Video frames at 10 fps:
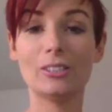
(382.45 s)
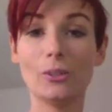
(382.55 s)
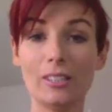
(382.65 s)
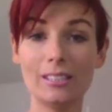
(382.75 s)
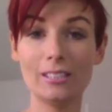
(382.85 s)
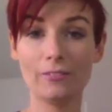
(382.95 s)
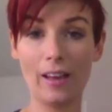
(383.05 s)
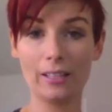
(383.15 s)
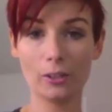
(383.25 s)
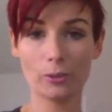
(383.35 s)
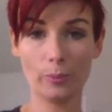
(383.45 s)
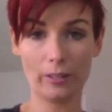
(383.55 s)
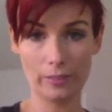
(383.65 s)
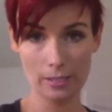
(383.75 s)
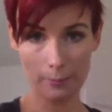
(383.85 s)
So this is Fat Loss
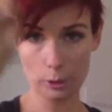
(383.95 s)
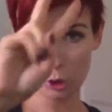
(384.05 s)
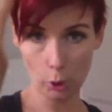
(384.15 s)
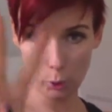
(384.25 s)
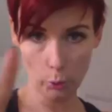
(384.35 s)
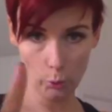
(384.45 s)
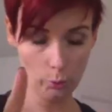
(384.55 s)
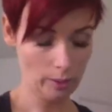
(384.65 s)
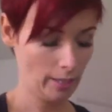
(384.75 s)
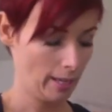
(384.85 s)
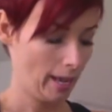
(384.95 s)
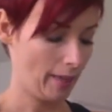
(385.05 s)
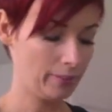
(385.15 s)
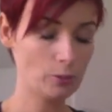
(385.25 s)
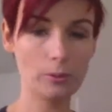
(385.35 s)
breakfast number 2,
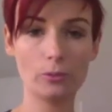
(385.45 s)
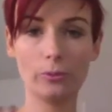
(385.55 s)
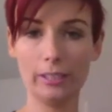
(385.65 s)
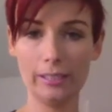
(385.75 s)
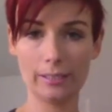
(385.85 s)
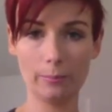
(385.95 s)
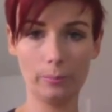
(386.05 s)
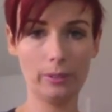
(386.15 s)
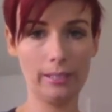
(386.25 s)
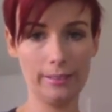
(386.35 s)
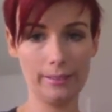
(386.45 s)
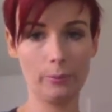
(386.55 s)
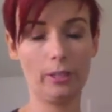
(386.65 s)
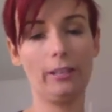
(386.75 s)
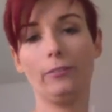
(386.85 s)
and this one's a really simple, easy
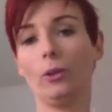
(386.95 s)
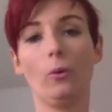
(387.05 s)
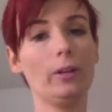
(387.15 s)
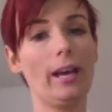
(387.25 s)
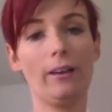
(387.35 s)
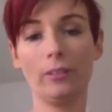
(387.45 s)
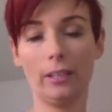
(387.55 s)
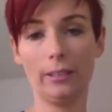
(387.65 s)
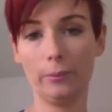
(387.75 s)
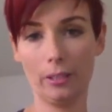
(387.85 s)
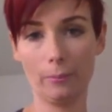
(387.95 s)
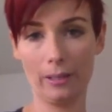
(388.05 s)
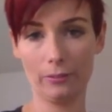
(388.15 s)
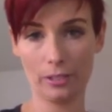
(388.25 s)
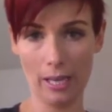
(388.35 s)
one if you only have a limited
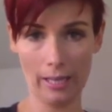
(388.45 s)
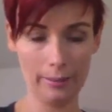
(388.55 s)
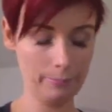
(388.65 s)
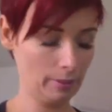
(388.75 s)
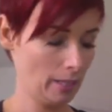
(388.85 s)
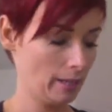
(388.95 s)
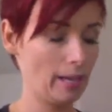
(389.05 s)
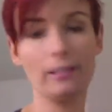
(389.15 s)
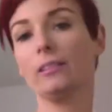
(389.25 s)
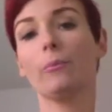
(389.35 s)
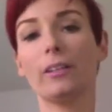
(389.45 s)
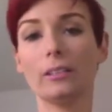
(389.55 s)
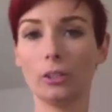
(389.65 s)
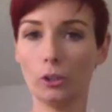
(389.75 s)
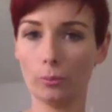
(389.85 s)
amount of time, and some things
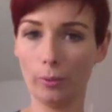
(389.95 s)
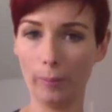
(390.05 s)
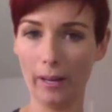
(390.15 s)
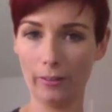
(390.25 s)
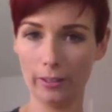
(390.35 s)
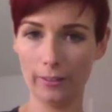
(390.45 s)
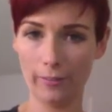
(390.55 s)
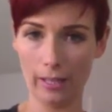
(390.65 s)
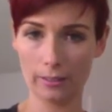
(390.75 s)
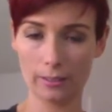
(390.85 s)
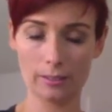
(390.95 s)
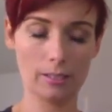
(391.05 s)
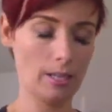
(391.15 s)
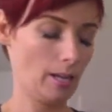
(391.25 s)
that you can prepare in advance.